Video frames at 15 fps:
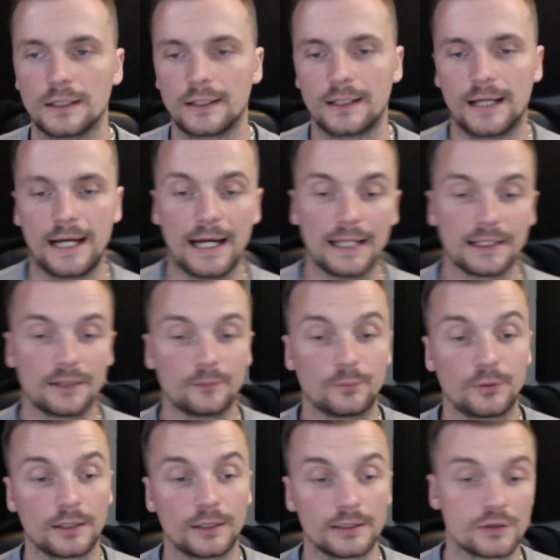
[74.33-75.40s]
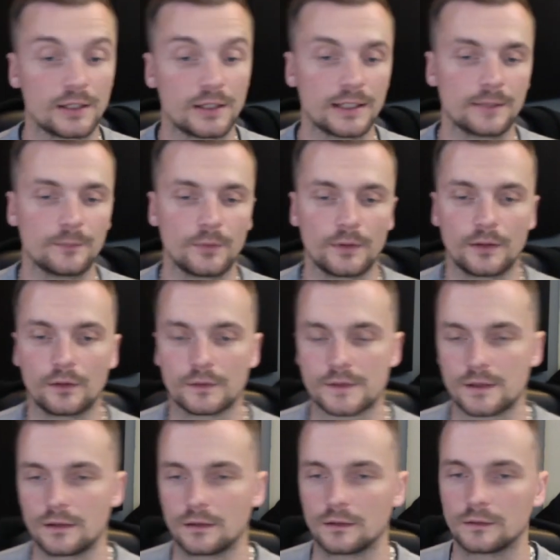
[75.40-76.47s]
Haaland pretty cheap, but they
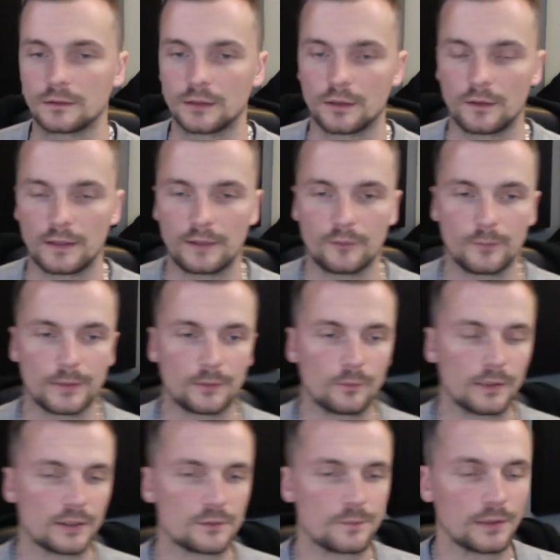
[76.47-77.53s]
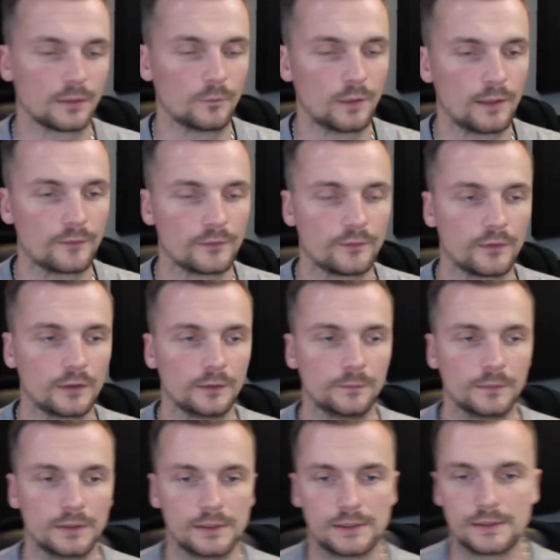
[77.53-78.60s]
also you know they'll have a big wage bill and what have you for him.
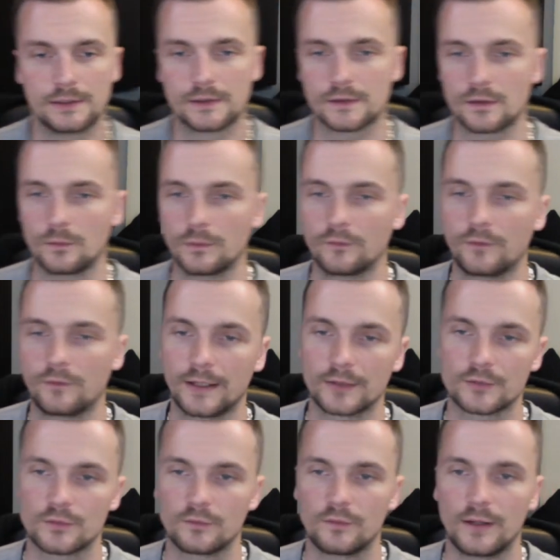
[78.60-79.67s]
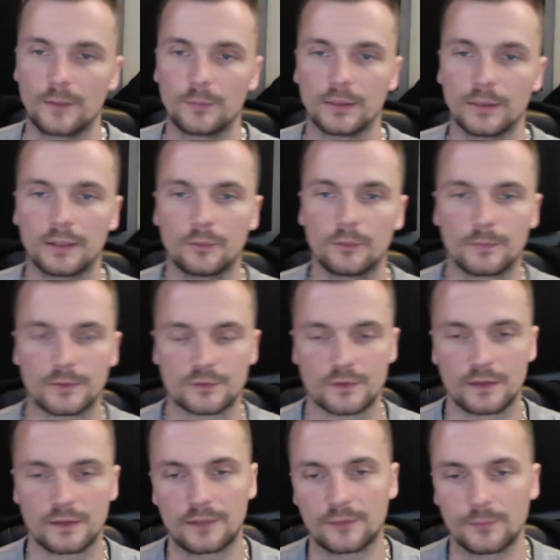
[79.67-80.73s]
So with financial fair play, I would imagine
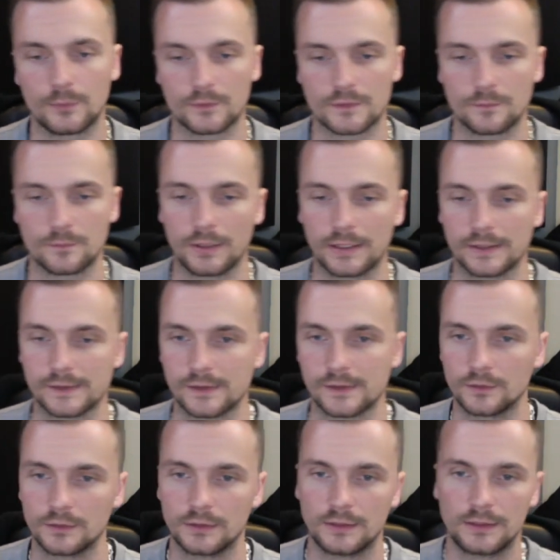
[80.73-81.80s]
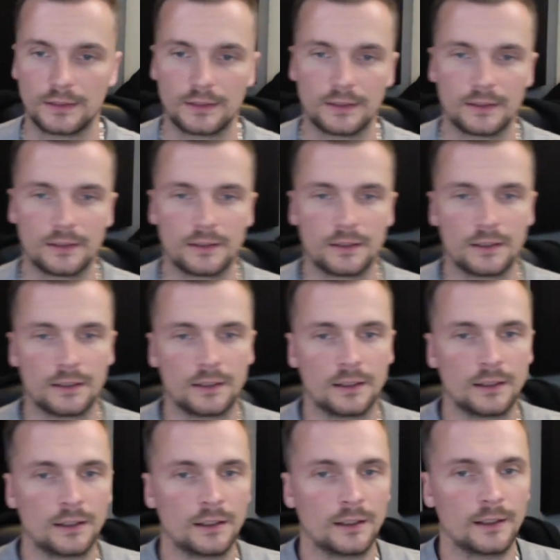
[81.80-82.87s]
they'll have to move some players on.
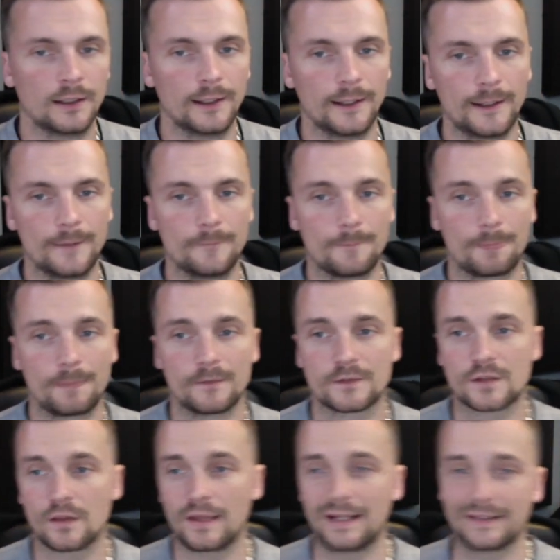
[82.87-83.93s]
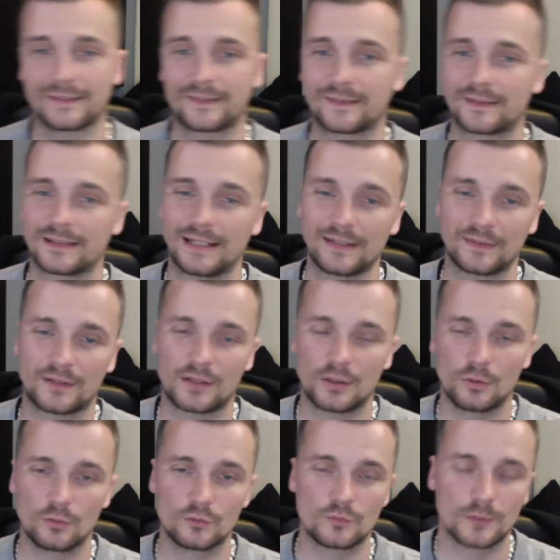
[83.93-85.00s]
Um, so that's that's
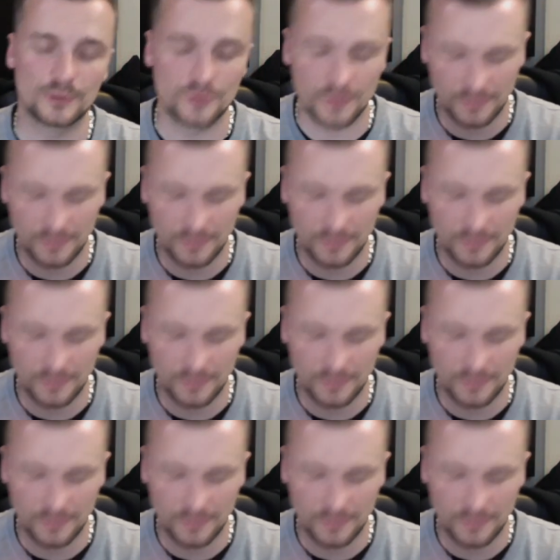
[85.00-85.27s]
huge. Which